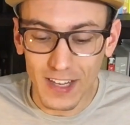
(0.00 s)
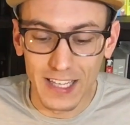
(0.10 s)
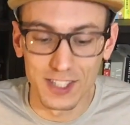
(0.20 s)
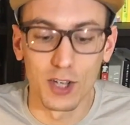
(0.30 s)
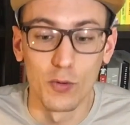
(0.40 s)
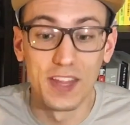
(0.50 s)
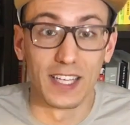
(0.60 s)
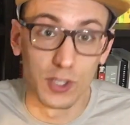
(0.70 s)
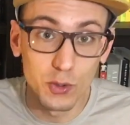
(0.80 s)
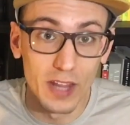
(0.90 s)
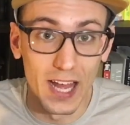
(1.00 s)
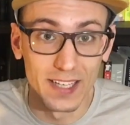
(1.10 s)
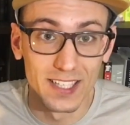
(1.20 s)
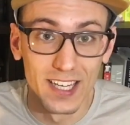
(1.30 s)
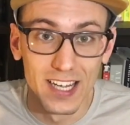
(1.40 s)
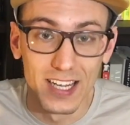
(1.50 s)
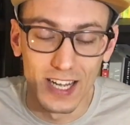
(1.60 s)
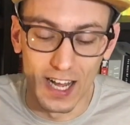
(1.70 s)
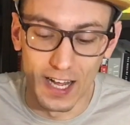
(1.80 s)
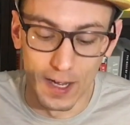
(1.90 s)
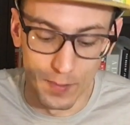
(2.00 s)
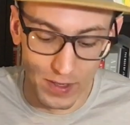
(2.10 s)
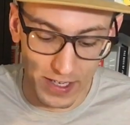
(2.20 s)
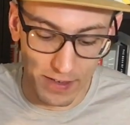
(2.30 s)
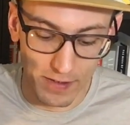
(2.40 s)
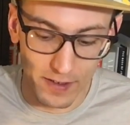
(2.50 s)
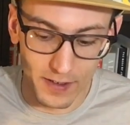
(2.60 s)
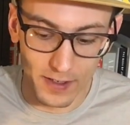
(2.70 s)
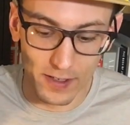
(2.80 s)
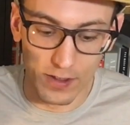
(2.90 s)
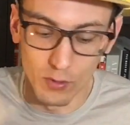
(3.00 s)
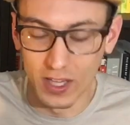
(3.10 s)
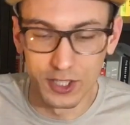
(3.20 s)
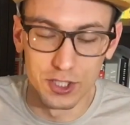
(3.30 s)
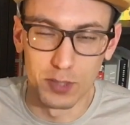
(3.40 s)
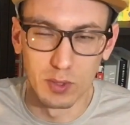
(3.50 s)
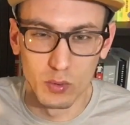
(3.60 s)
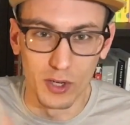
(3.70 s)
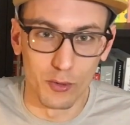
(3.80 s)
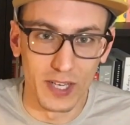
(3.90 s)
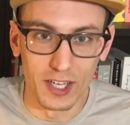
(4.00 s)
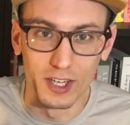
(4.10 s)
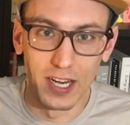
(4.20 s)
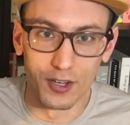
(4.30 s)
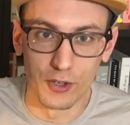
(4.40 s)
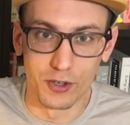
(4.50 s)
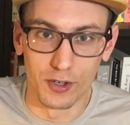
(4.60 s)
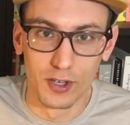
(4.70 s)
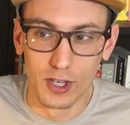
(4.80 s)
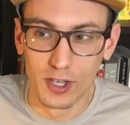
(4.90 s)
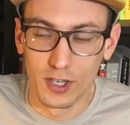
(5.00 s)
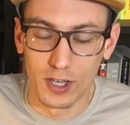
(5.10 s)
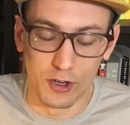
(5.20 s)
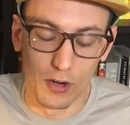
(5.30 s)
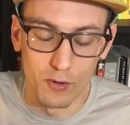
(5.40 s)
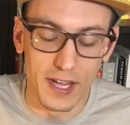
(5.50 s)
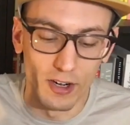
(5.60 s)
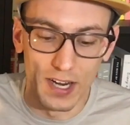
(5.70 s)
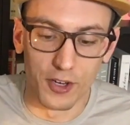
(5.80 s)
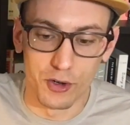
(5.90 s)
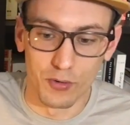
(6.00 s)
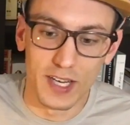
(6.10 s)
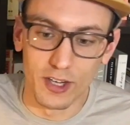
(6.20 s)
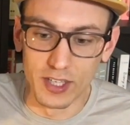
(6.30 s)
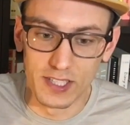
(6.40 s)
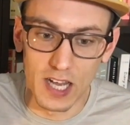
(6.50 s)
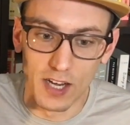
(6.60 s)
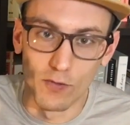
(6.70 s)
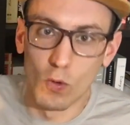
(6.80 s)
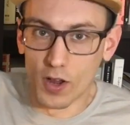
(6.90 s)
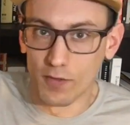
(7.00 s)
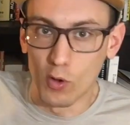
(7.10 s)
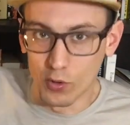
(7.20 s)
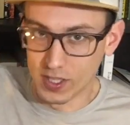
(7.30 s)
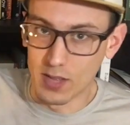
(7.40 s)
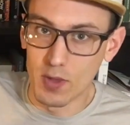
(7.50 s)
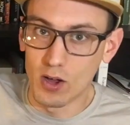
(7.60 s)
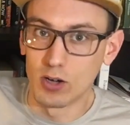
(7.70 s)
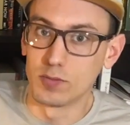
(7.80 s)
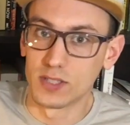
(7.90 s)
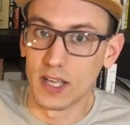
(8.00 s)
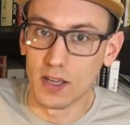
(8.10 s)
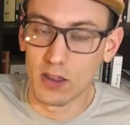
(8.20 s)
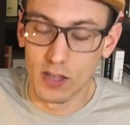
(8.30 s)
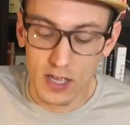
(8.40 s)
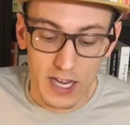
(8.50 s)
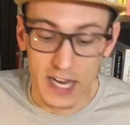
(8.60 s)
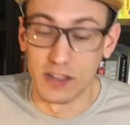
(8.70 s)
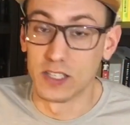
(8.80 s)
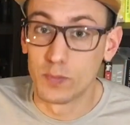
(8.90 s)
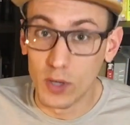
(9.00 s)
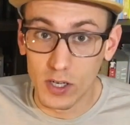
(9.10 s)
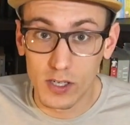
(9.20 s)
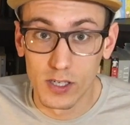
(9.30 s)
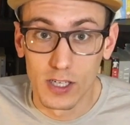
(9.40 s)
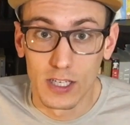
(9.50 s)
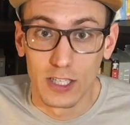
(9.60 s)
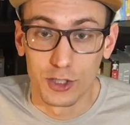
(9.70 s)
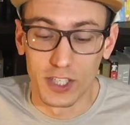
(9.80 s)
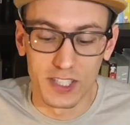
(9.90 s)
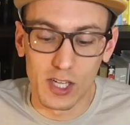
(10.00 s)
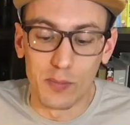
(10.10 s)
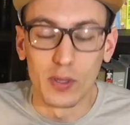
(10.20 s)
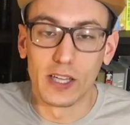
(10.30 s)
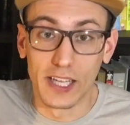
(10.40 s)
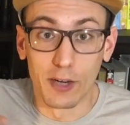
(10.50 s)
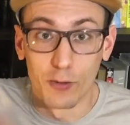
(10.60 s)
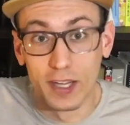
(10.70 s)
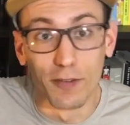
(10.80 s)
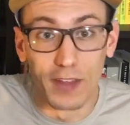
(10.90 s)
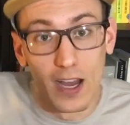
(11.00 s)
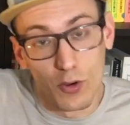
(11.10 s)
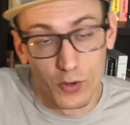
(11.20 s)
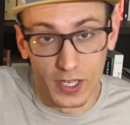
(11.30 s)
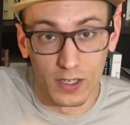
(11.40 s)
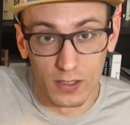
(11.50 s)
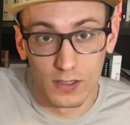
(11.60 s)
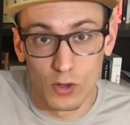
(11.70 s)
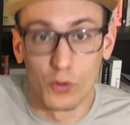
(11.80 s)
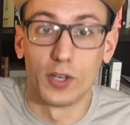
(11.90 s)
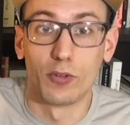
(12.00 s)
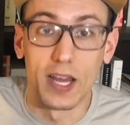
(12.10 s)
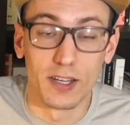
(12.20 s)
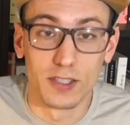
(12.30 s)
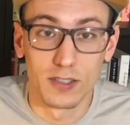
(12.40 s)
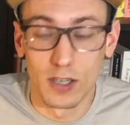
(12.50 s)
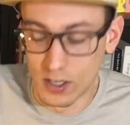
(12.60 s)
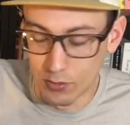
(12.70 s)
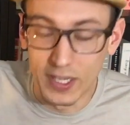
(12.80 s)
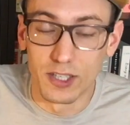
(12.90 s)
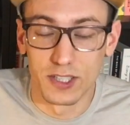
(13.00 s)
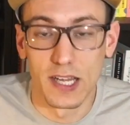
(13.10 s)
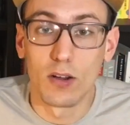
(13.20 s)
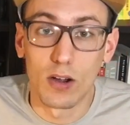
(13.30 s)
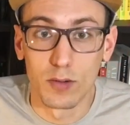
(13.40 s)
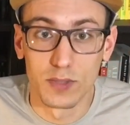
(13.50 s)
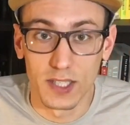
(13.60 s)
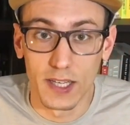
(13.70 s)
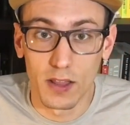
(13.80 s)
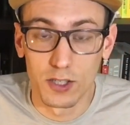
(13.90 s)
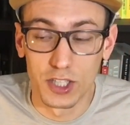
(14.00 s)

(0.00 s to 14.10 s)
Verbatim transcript: And so when they do that, um, it, the relationship between a reader and her, or a writer and her reader, is kind of one of holding them at arm's length. In this book, she doesn't completely get rid of that holding holding writers uh, readers at arm's length.